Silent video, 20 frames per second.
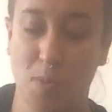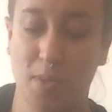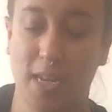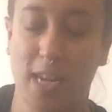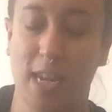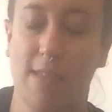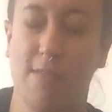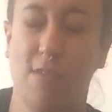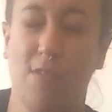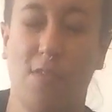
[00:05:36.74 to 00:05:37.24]
it,
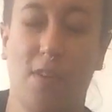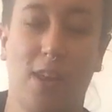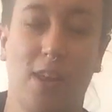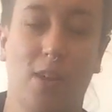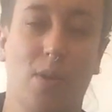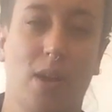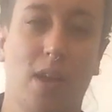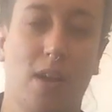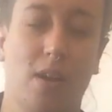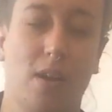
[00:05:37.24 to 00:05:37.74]
particularly if you find it
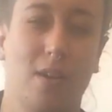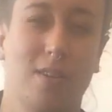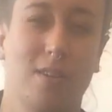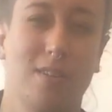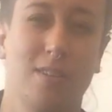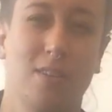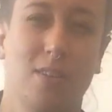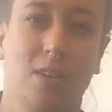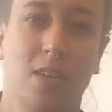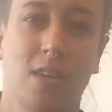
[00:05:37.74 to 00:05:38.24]
quite hard
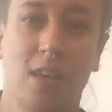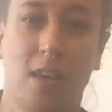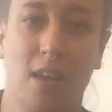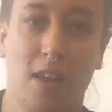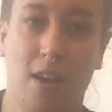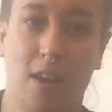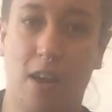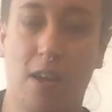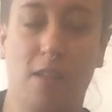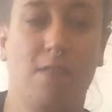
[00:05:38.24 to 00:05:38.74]
and
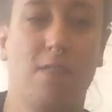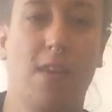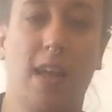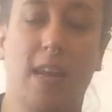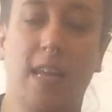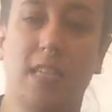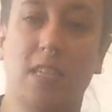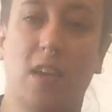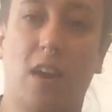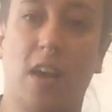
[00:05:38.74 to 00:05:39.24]
kind of
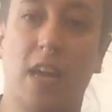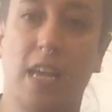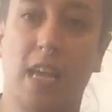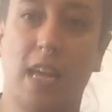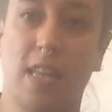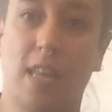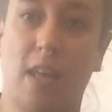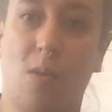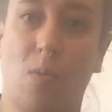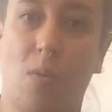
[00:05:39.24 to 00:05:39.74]
fairly tight
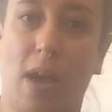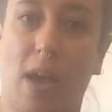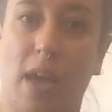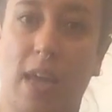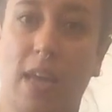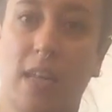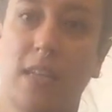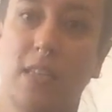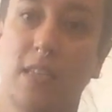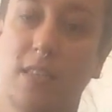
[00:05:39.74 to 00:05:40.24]
in that
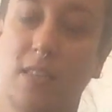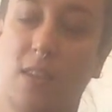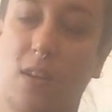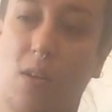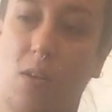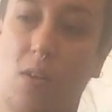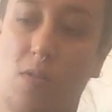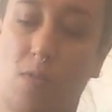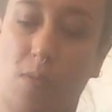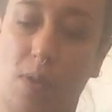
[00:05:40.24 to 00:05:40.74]
way to start off